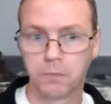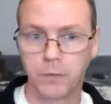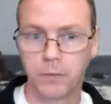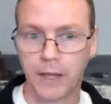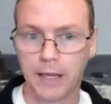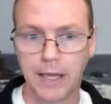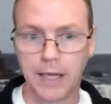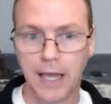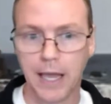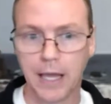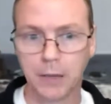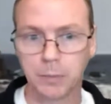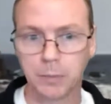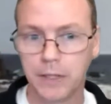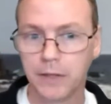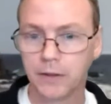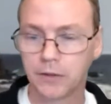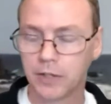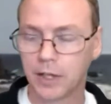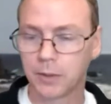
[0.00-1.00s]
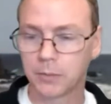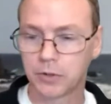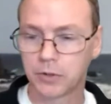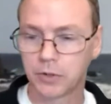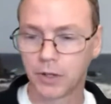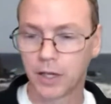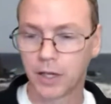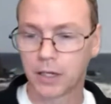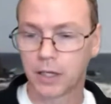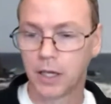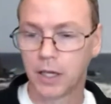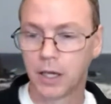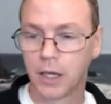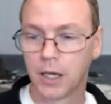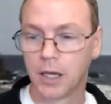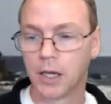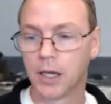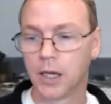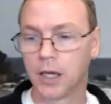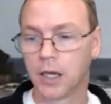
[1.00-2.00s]
they can't be the same sun.
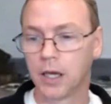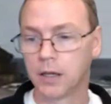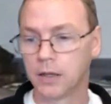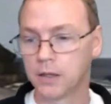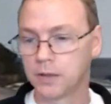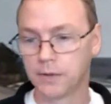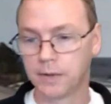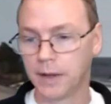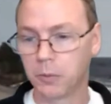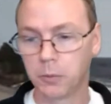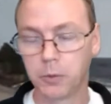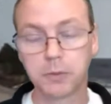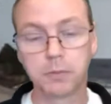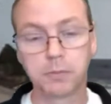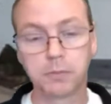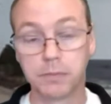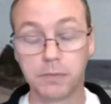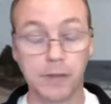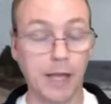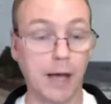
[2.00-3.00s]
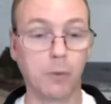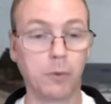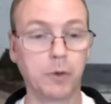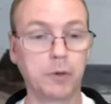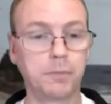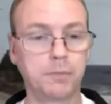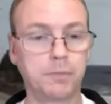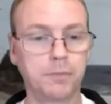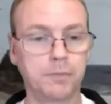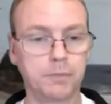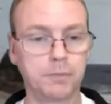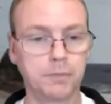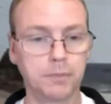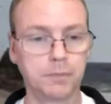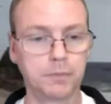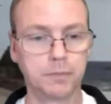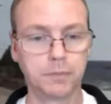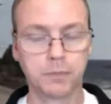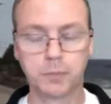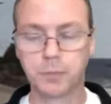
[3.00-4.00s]
That would
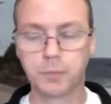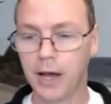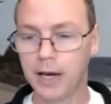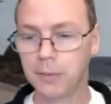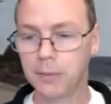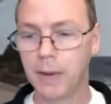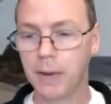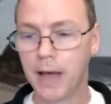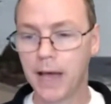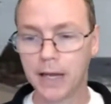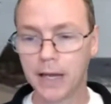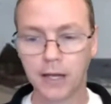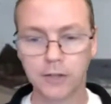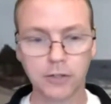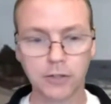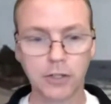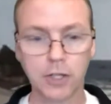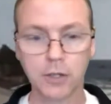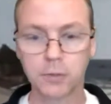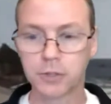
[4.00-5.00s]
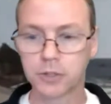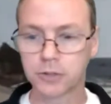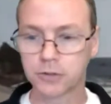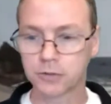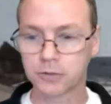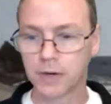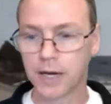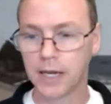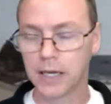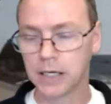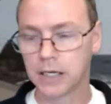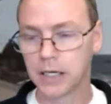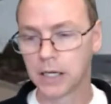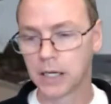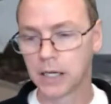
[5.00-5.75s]
body bag us Globers, right?